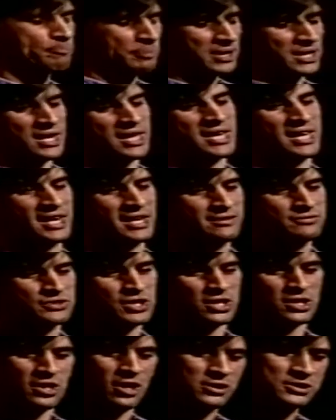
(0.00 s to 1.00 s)
believes
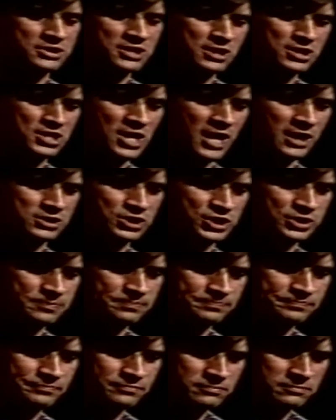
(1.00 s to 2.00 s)
that God's a judge?
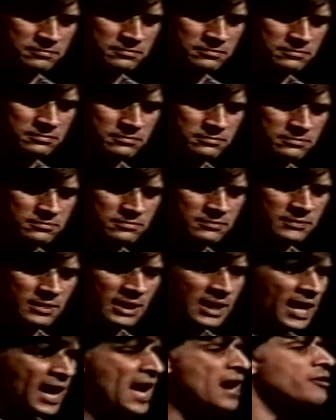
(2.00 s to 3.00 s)

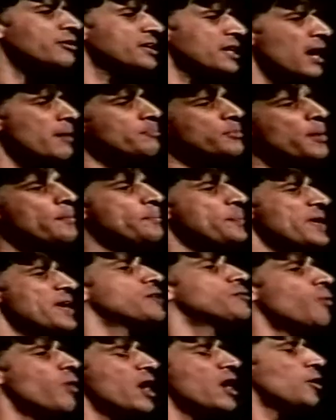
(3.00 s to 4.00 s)
How come the
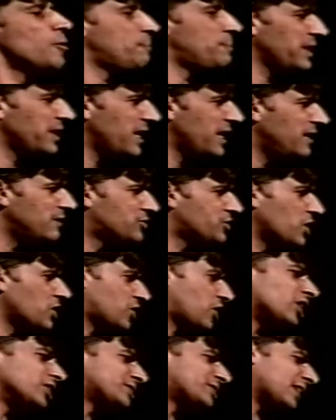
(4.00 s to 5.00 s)
big world believes that
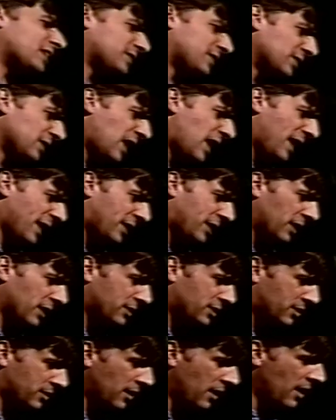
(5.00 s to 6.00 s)
God doesn't like
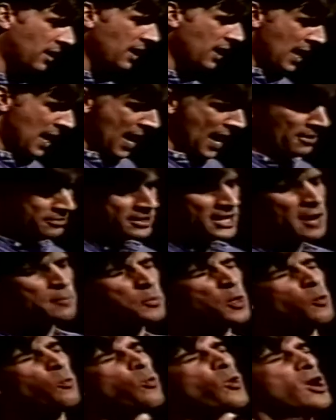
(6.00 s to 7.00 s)
us? How come
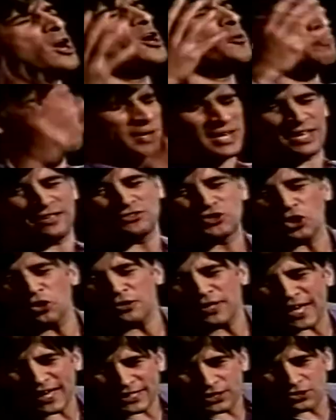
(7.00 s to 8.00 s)
the world believes,
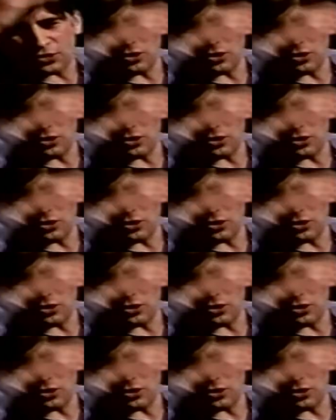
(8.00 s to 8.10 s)
your next